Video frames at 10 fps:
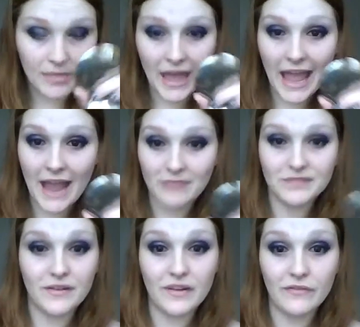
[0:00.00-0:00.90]
the hair is
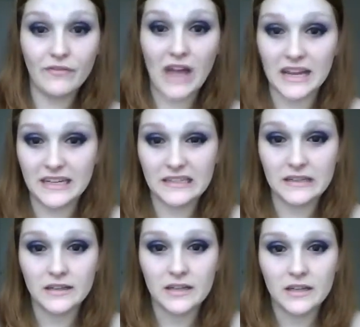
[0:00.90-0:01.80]
very fine
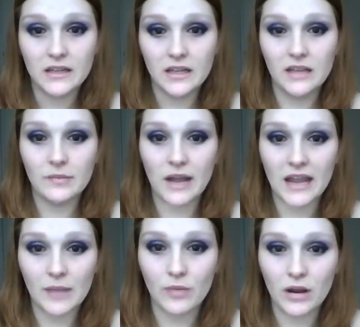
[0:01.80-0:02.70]
in
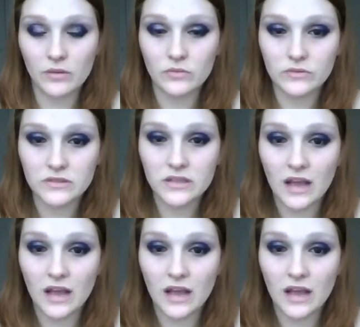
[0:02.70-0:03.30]
my eyebrows.